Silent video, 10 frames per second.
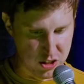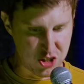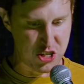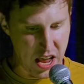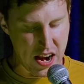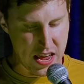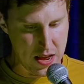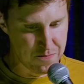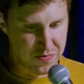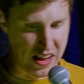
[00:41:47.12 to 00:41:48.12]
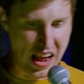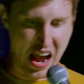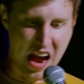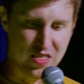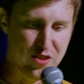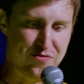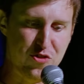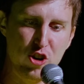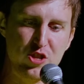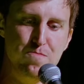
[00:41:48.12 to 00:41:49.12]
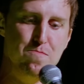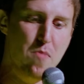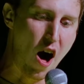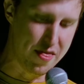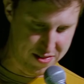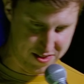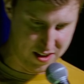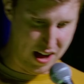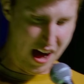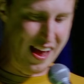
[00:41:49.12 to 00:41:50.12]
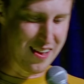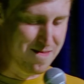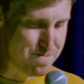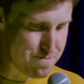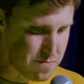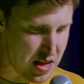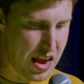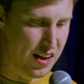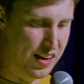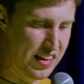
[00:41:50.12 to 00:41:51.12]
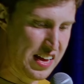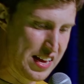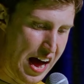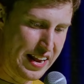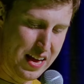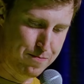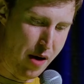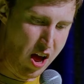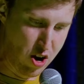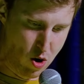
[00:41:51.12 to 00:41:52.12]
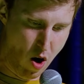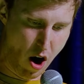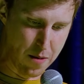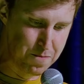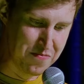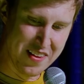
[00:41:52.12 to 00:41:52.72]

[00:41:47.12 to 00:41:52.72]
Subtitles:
the city, and the first month, I immediately got hit by a car.